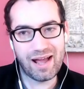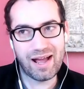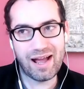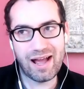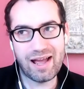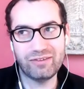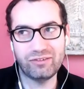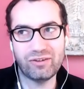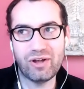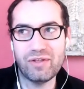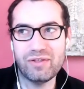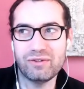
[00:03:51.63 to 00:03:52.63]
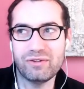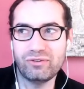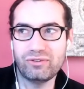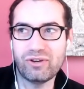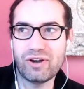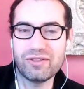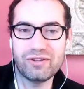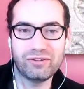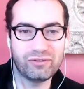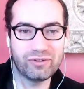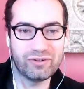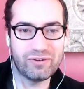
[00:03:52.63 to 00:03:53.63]
I saw that you started this
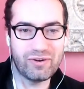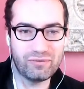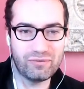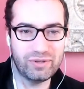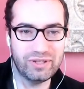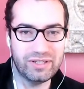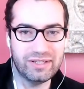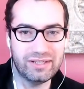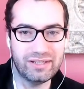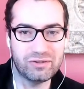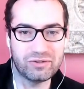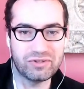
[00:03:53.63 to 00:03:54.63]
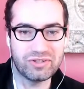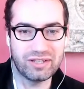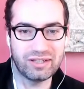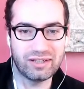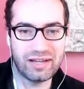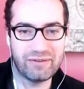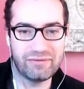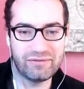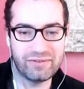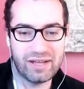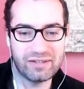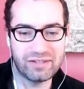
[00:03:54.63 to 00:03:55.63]
for a really interesting and kind of
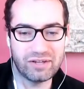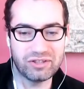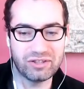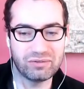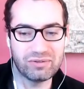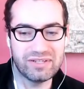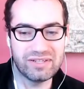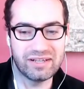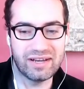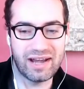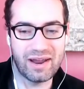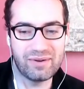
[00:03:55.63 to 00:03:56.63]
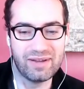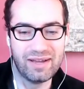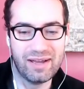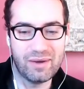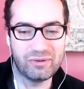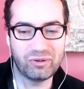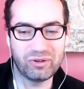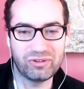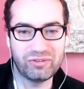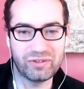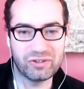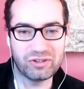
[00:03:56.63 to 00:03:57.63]
uh, touching reason, and I was curious
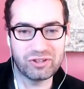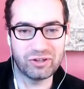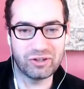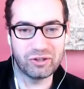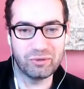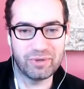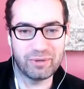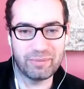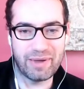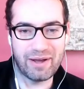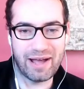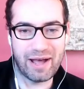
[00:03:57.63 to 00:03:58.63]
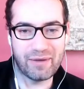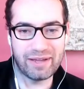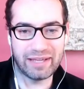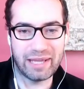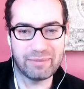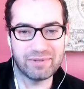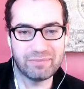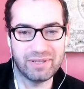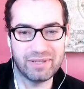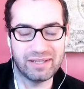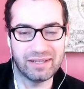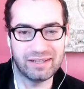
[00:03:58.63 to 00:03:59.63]
if you could share a little bit about how that came to
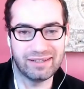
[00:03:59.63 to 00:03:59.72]
be and